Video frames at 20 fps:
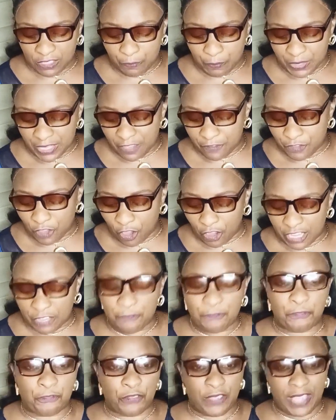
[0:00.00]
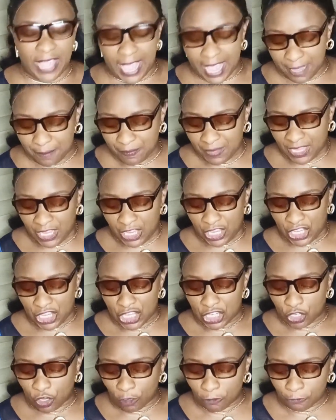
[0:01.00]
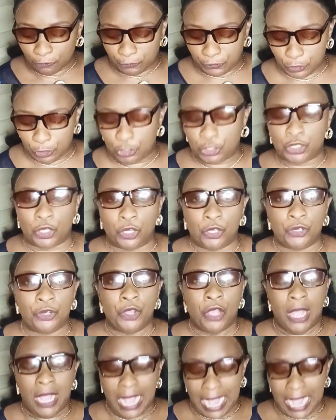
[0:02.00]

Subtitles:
behavior in fear, in confusion,